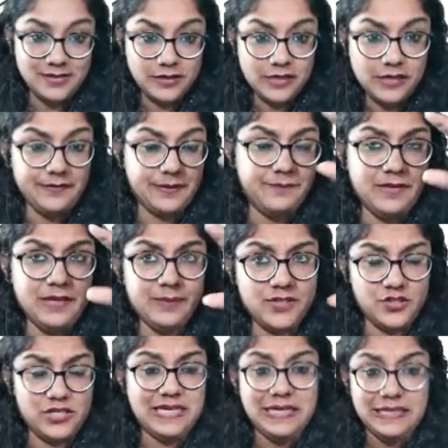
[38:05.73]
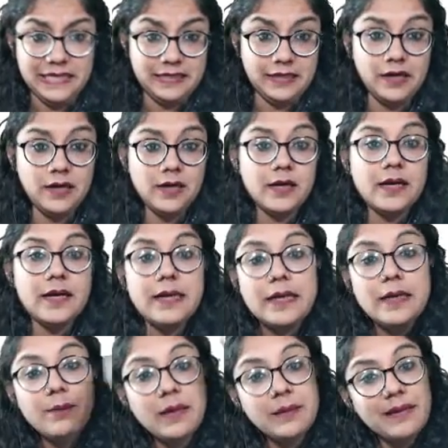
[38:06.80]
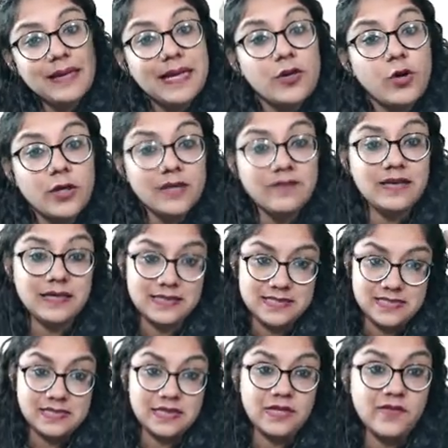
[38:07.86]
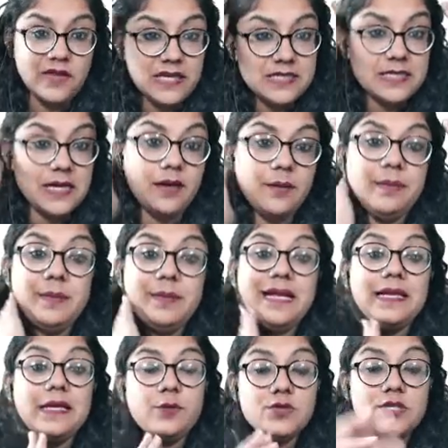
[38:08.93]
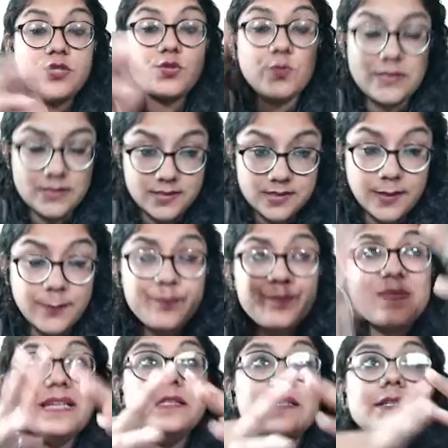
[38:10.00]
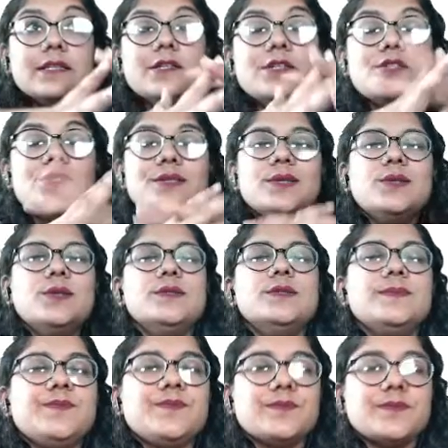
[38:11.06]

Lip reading: If I'm very much irritated, maybe I'll not even give any star. Maybe I'll give just 1 star. So